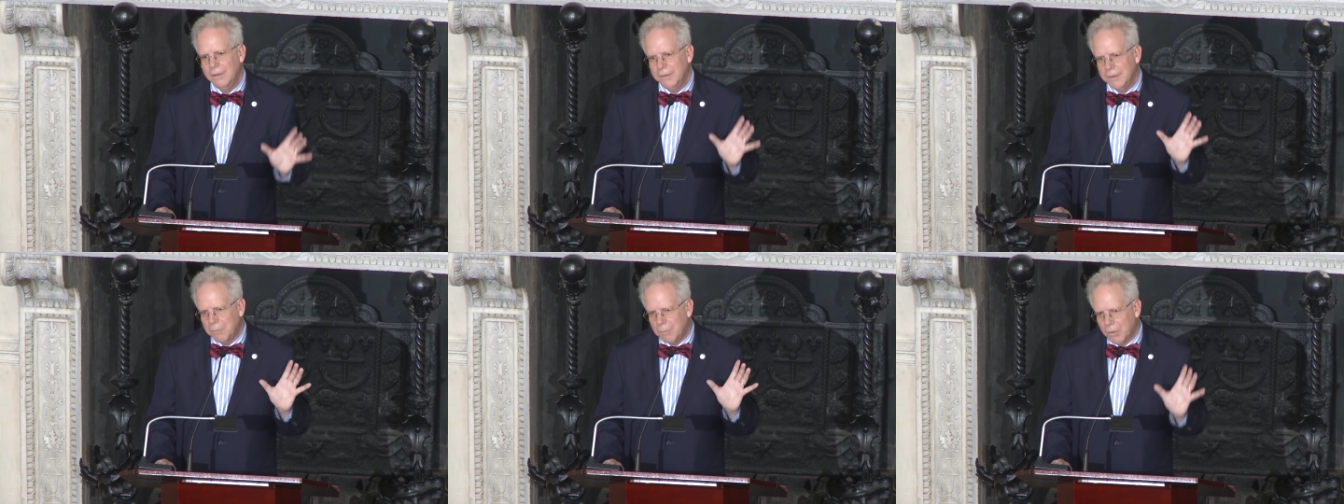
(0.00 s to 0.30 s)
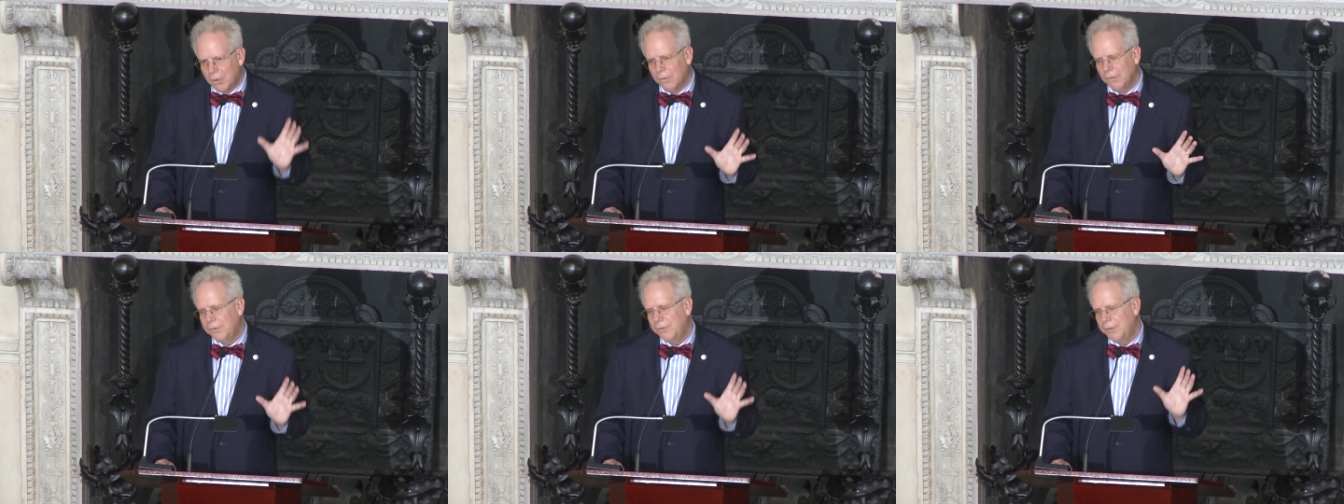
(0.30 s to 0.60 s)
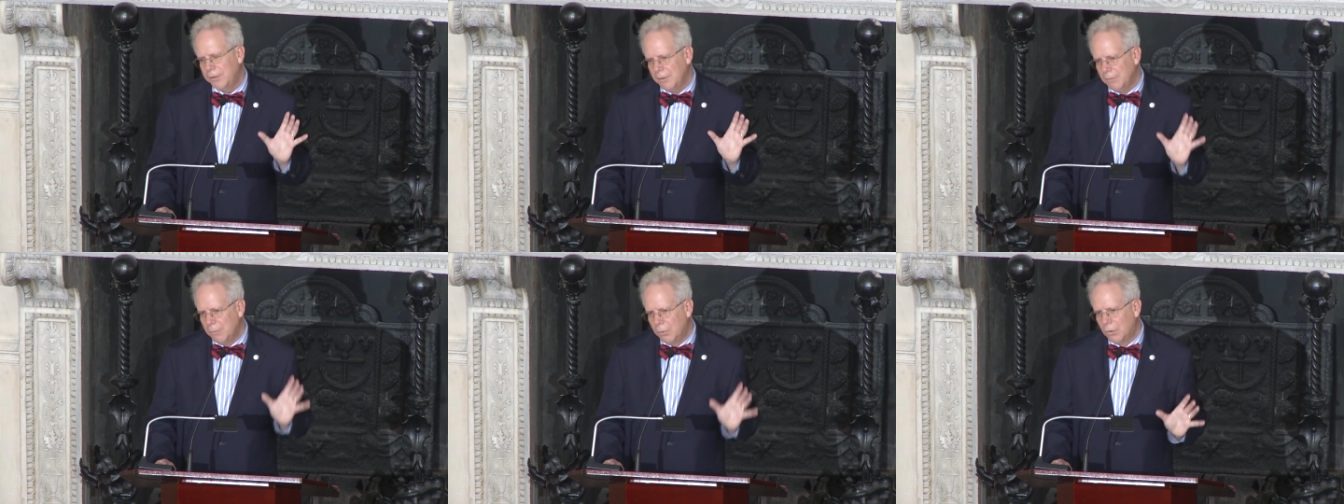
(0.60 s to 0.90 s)
the
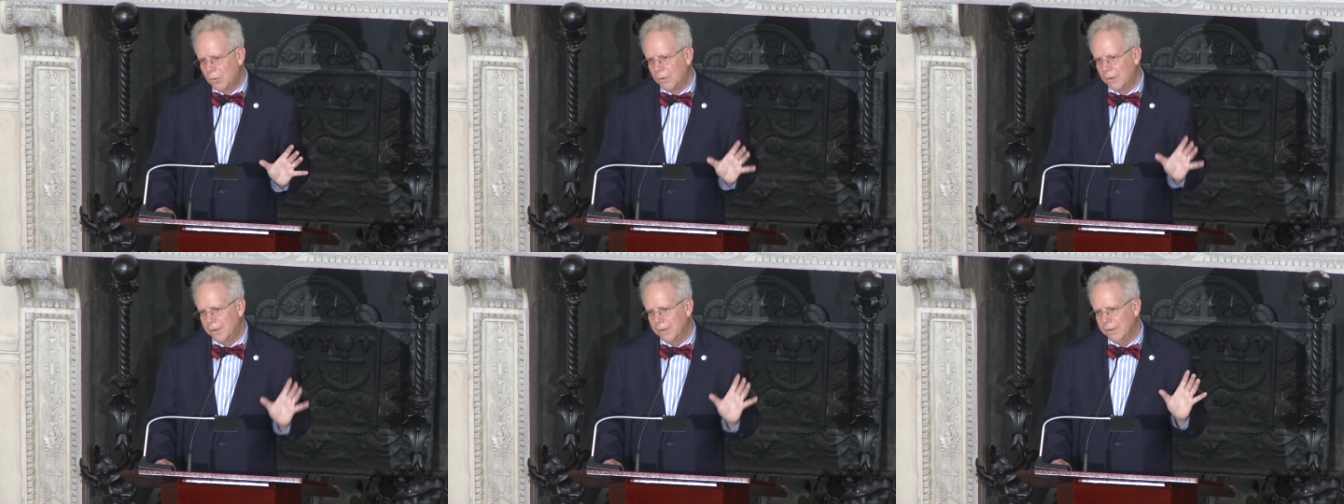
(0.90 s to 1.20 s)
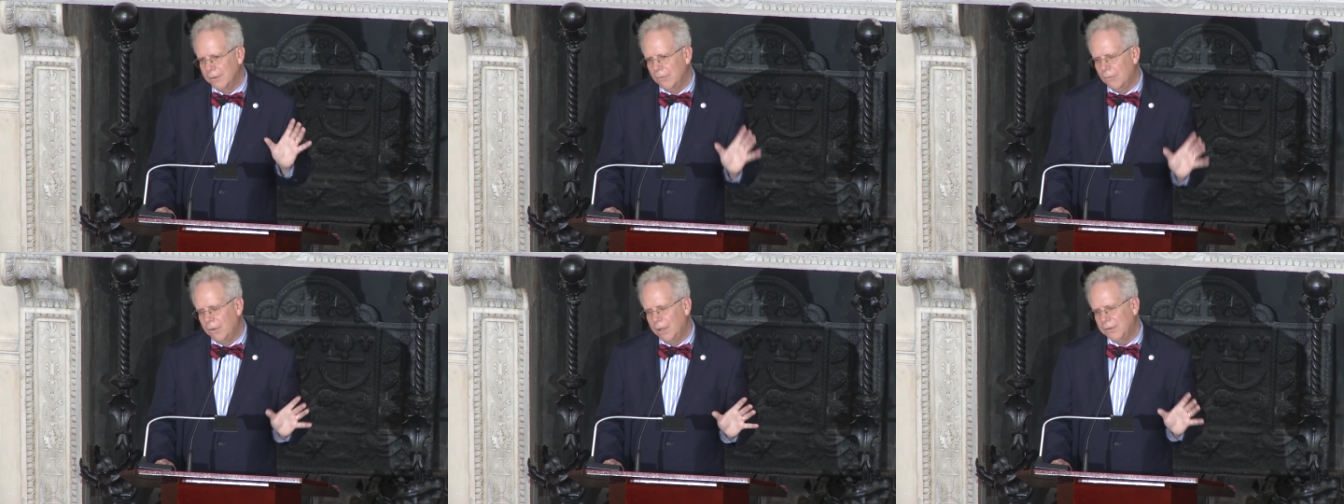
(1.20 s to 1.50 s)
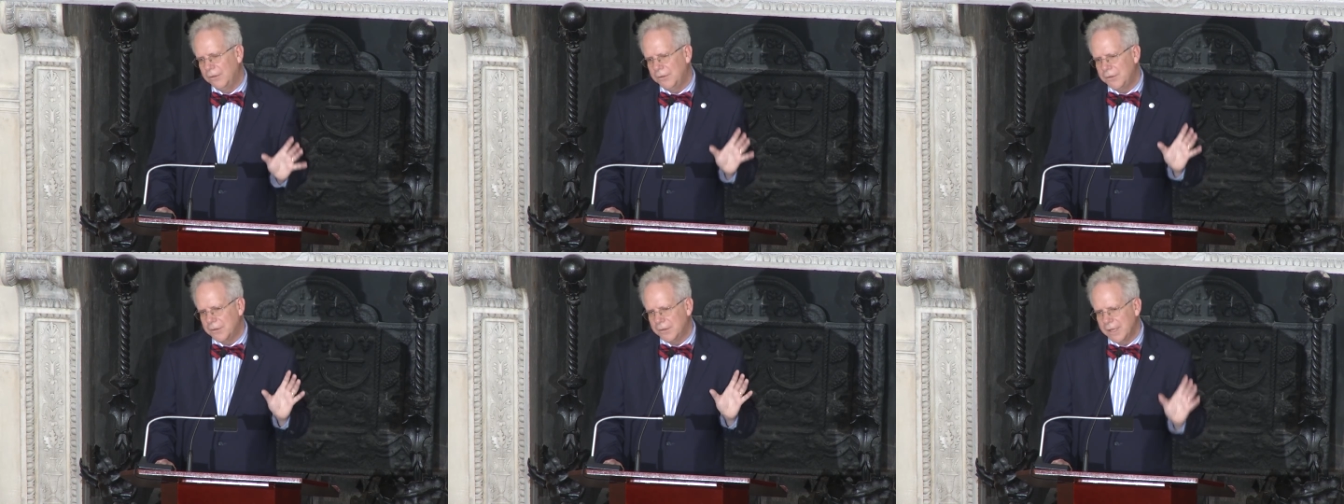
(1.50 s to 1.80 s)
most important
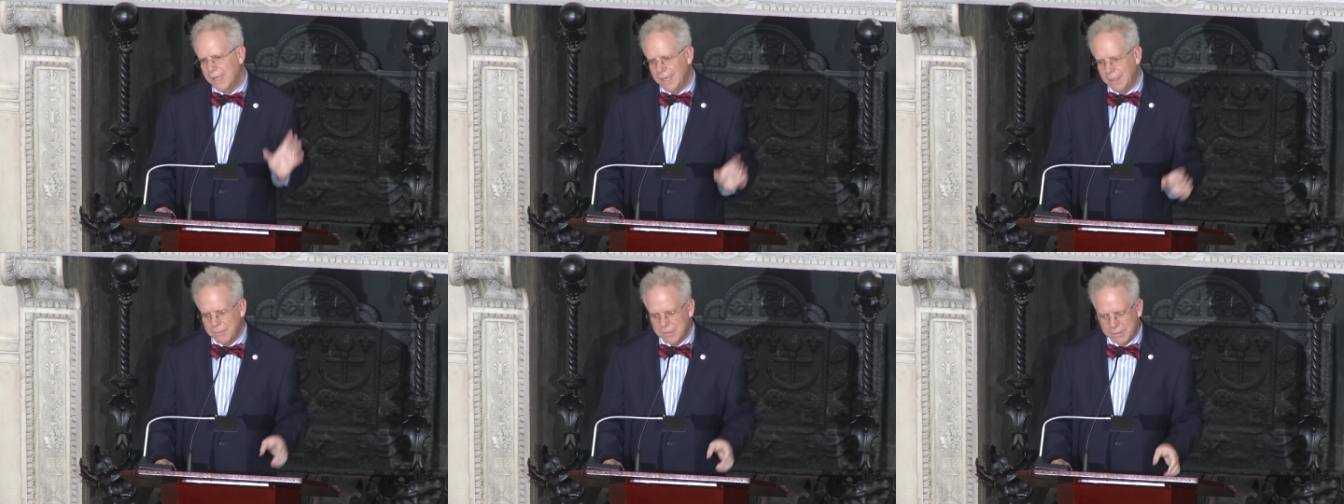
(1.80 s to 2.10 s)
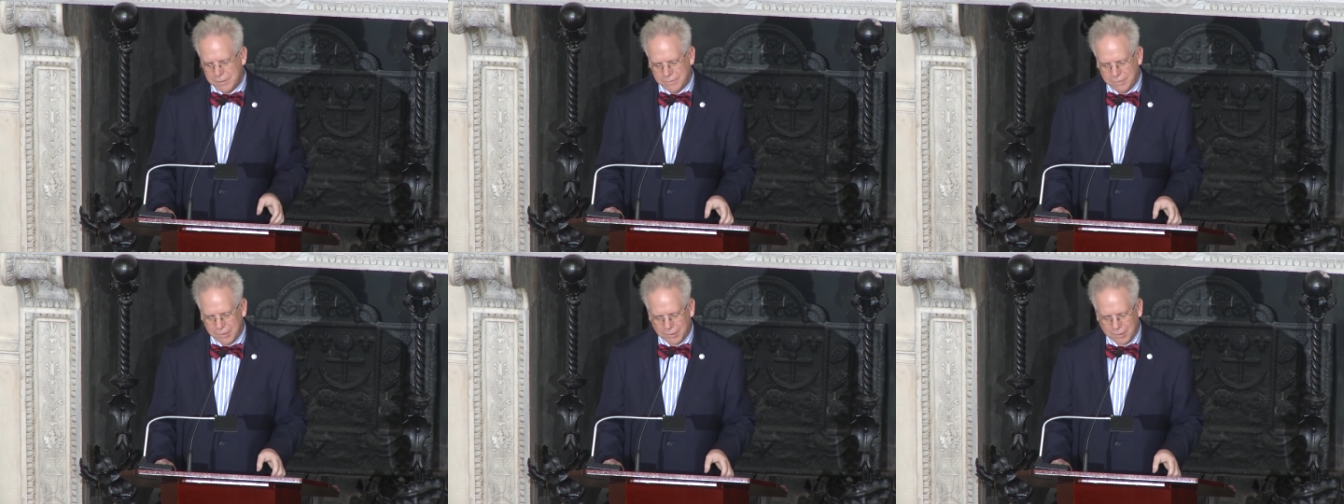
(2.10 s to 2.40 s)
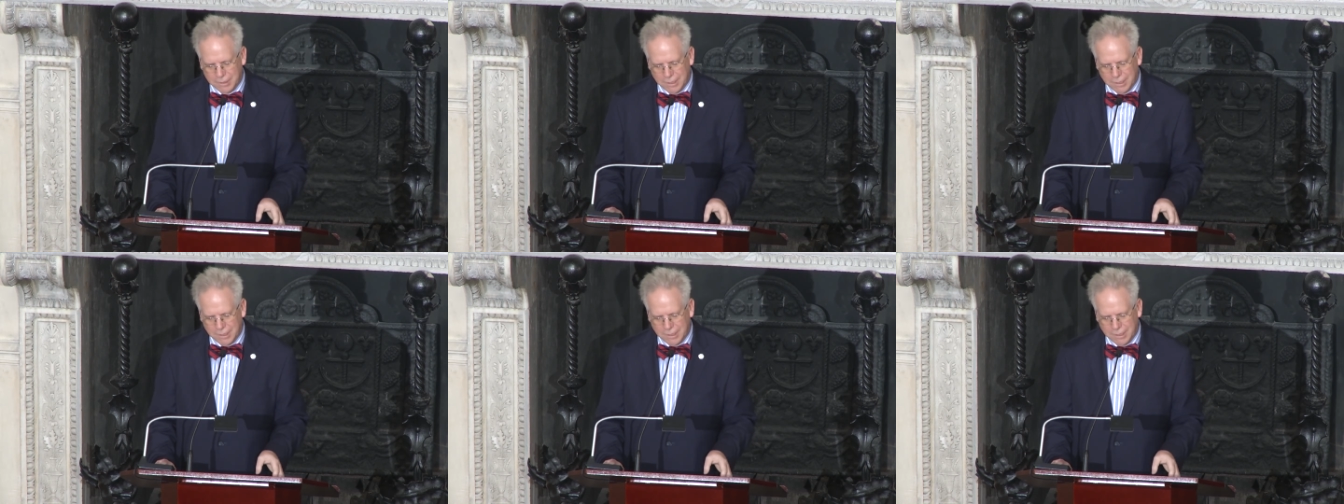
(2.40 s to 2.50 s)
Western Hemisphere